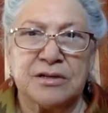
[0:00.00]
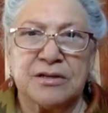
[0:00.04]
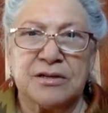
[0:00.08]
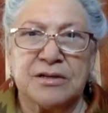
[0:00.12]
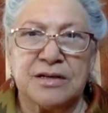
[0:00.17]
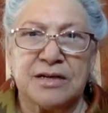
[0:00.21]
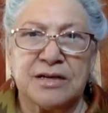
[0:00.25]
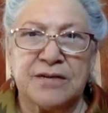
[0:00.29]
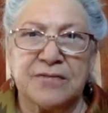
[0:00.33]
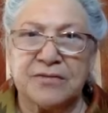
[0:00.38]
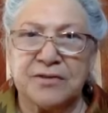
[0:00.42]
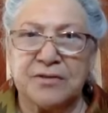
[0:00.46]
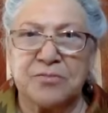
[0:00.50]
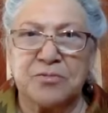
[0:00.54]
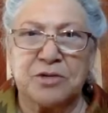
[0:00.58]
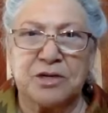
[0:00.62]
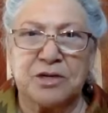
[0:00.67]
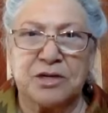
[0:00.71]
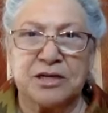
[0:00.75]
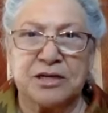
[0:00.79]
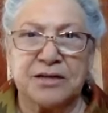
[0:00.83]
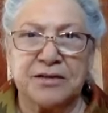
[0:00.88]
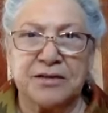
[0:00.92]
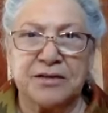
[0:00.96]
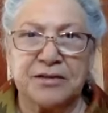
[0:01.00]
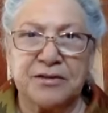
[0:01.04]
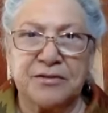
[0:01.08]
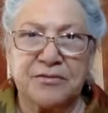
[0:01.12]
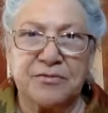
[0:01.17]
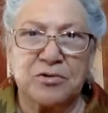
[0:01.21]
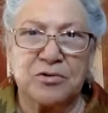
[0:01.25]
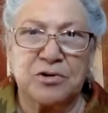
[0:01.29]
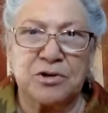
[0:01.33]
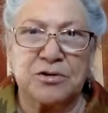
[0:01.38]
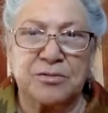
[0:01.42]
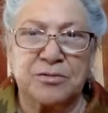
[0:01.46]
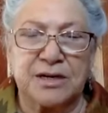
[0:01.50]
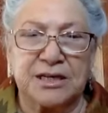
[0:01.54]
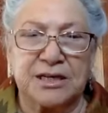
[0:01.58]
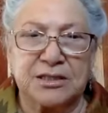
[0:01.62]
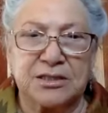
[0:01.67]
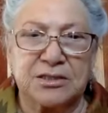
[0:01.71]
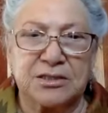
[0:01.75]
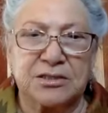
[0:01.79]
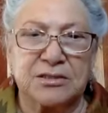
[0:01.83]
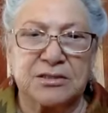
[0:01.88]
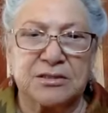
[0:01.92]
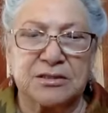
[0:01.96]
everyone in the 4
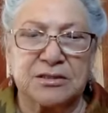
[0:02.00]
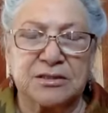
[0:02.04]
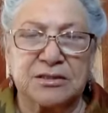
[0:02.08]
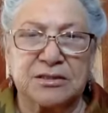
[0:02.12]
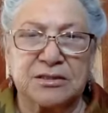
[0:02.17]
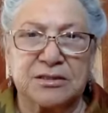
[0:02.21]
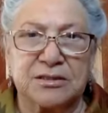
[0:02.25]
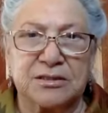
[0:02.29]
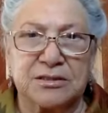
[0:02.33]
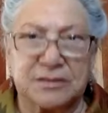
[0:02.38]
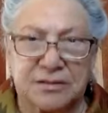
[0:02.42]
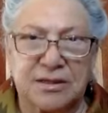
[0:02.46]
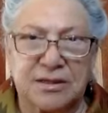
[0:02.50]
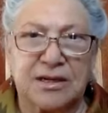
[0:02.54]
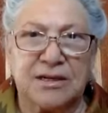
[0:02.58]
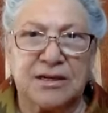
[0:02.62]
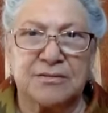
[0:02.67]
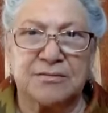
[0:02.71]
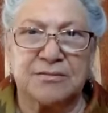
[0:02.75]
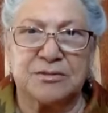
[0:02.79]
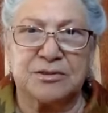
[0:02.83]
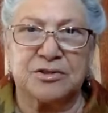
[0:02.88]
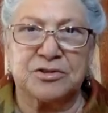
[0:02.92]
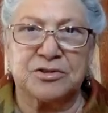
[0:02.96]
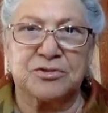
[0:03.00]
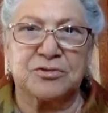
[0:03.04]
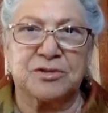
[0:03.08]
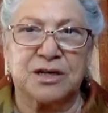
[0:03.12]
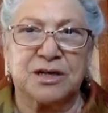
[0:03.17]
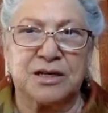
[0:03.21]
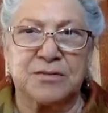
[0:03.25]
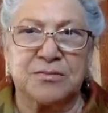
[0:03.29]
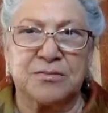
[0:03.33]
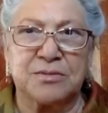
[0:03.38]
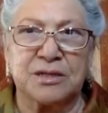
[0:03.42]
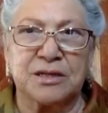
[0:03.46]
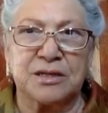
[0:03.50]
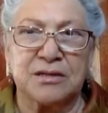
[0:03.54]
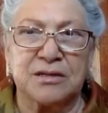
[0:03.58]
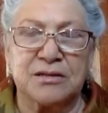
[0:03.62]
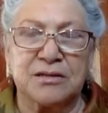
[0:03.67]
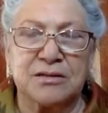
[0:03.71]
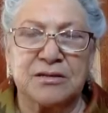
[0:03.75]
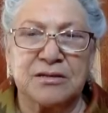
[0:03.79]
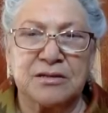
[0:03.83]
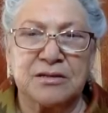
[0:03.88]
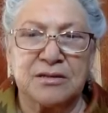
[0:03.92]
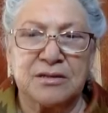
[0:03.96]
directions, because I was
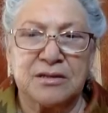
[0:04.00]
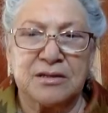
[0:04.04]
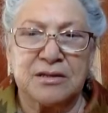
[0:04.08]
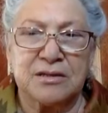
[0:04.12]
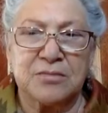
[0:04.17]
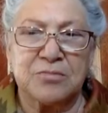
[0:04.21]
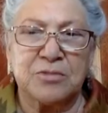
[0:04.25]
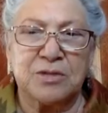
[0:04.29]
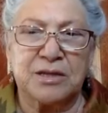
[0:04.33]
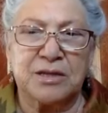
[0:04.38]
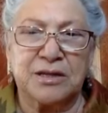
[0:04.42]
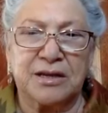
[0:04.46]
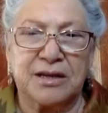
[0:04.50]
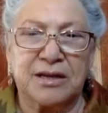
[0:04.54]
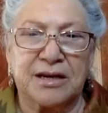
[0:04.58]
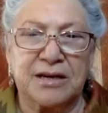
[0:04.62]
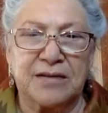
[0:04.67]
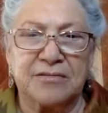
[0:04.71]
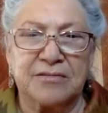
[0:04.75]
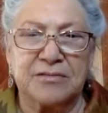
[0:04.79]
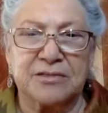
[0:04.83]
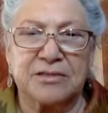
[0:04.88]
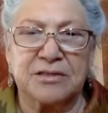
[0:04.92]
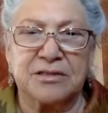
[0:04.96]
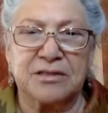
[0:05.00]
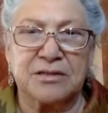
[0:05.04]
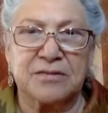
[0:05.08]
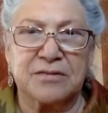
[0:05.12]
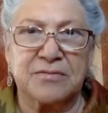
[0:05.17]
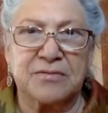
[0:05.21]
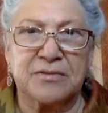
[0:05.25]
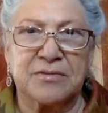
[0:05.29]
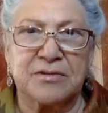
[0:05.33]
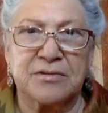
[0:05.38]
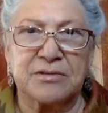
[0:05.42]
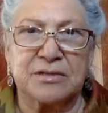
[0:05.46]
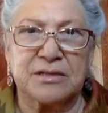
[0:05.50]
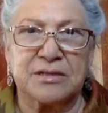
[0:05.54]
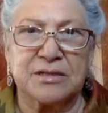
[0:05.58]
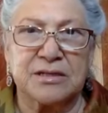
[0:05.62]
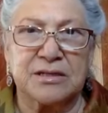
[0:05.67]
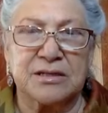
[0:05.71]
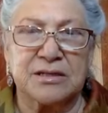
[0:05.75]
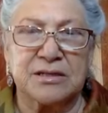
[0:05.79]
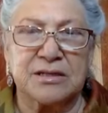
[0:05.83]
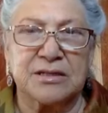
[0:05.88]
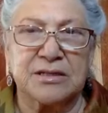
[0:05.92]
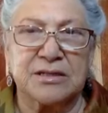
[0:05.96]
traveling with the Council of
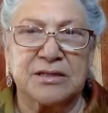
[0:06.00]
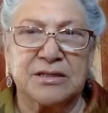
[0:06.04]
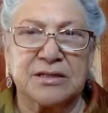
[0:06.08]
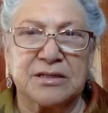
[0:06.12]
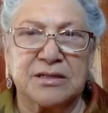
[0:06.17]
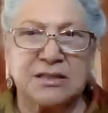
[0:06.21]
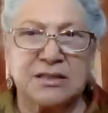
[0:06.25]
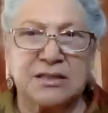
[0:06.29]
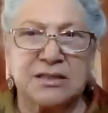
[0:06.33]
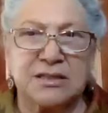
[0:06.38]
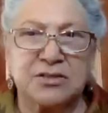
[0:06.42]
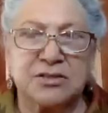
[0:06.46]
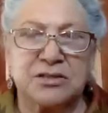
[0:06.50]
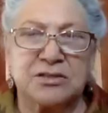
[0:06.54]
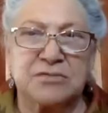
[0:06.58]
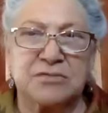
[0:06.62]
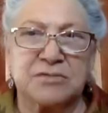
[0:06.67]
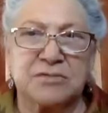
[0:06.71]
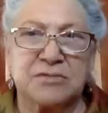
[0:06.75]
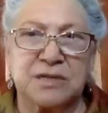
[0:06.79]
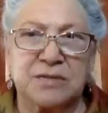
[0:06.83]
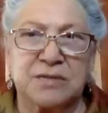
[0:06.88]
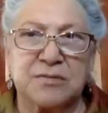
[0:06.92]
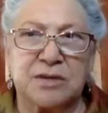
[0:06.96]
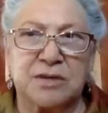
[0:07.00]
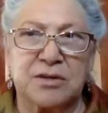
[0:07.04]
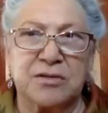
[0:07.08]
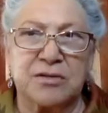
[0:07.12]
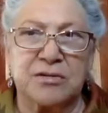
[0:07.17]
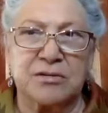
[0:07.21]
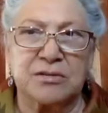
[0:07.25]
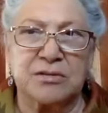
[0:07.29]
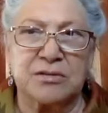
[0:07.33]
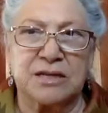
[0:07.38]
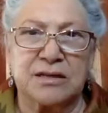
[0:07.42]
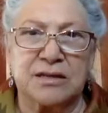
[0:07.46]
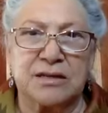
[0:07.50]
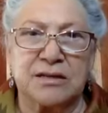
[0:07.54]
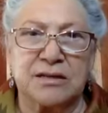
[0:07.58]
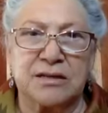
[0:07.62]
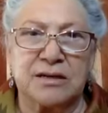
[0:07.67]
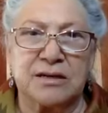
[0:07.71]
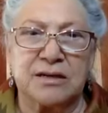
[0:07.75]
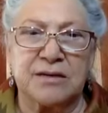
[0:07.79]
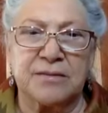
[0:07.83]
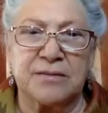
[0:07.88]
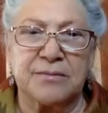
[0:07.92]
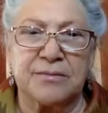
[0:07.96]
13 Indigenous Grandmothers at the
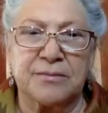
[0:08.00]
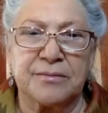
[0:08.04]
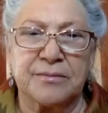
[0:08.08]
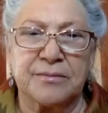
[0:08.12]
time.